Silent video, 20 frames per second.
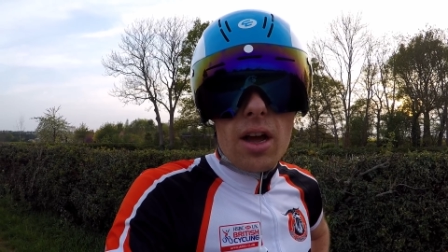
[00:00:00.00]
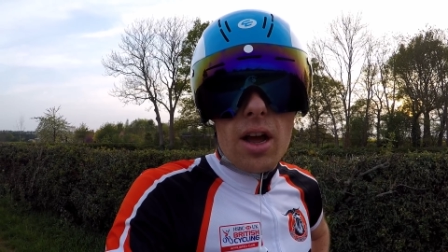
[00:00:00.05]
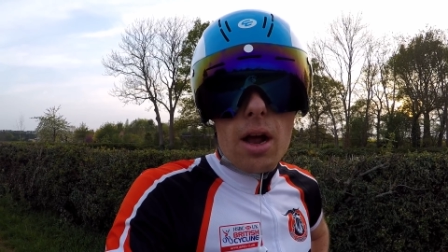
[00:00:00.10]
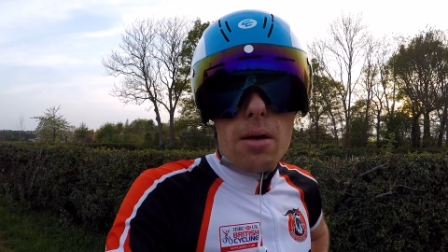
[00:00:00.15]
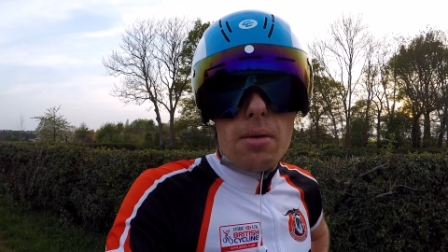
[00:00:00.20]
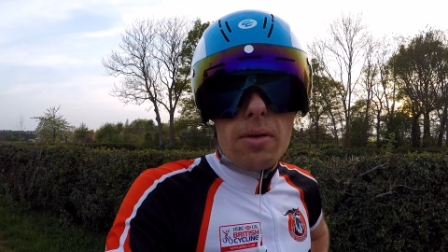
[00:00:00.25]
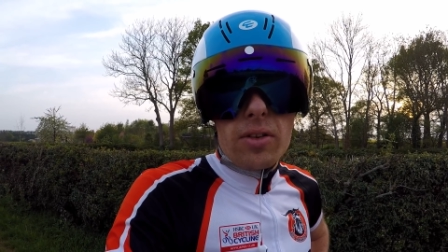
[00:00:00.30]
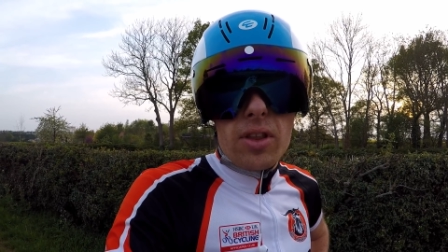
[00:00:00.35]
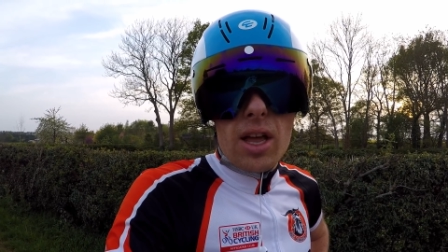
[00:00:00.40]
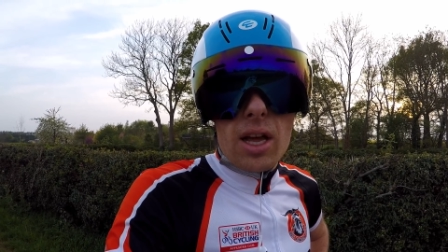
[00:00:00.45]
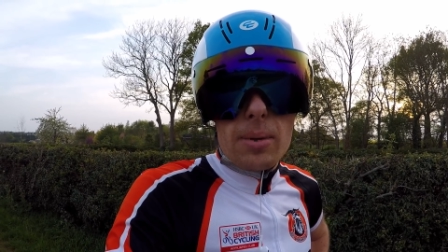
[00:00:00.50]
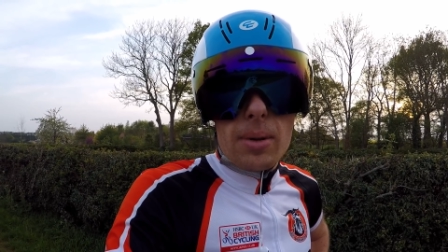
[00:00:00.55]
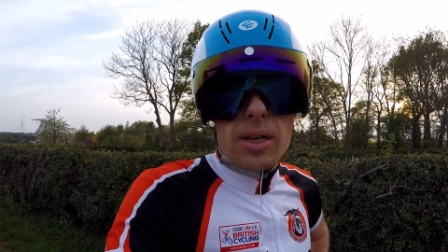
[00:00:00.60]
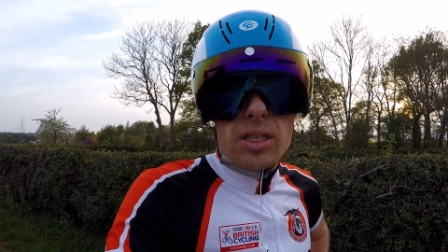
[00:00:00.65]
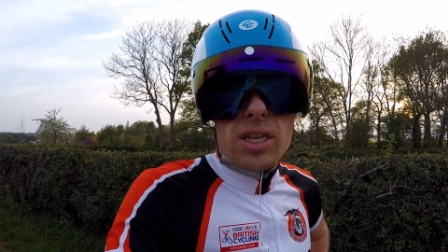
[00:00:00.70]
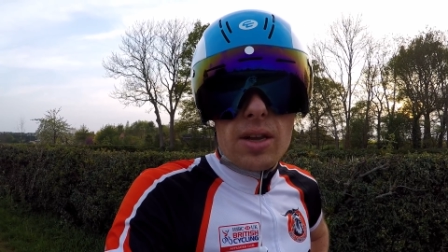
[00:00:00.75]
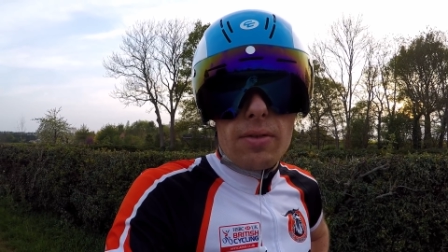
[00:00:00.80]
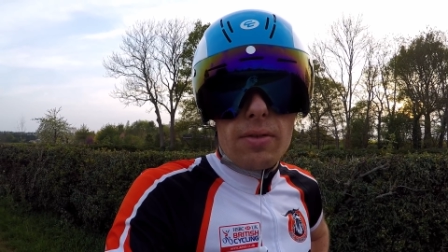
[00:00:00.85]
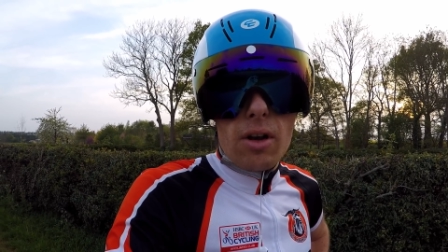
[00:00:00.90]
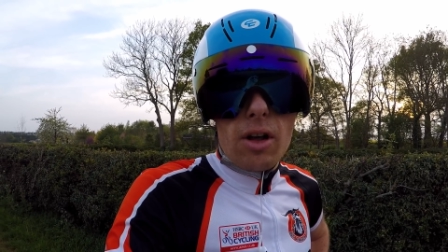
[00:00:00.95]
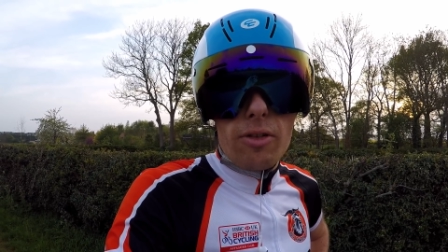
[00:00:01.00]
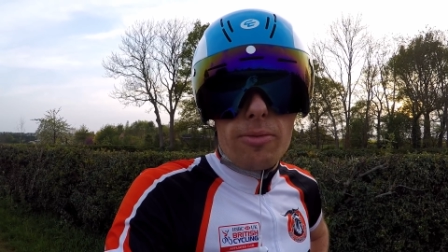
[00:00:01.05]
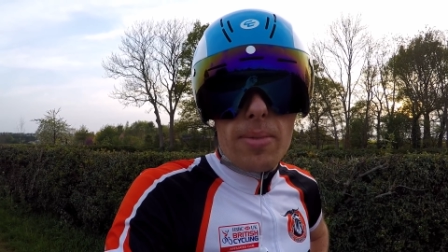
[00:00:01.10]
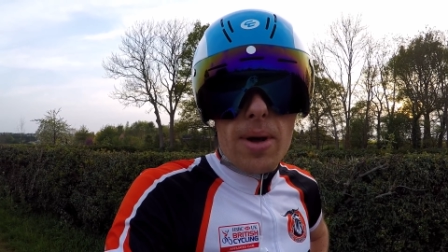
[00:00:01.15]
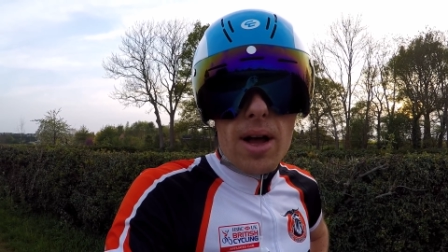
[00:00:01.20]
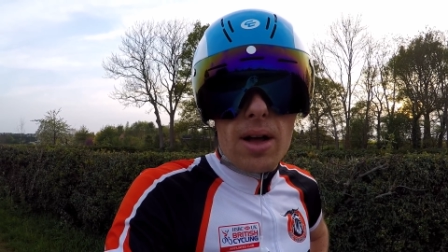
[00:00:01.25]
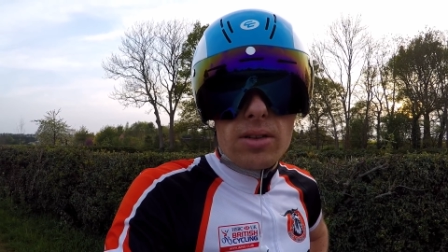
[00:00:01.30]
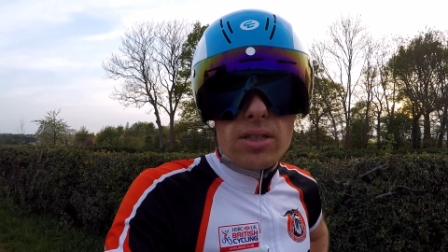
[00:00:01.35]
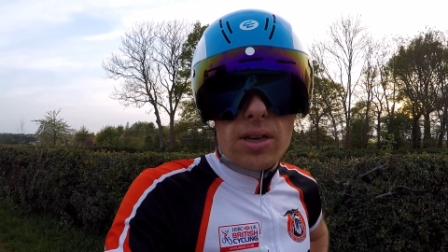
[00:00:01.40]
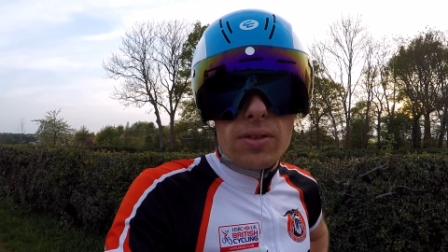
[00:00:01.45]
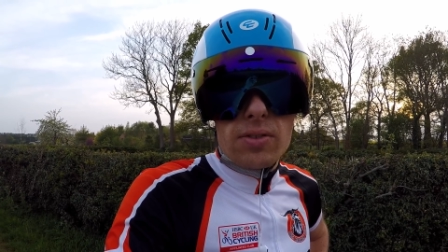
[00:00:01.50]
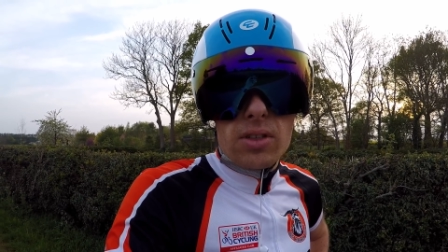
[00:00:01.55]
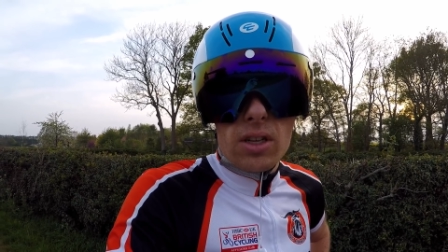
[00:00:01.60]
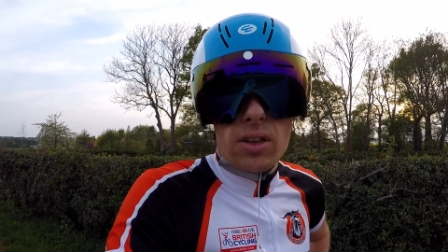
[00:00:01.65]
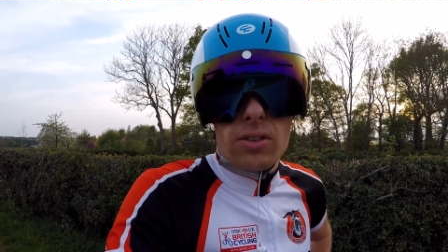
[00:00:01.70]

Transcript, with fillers: home after that about seven and a half miles after,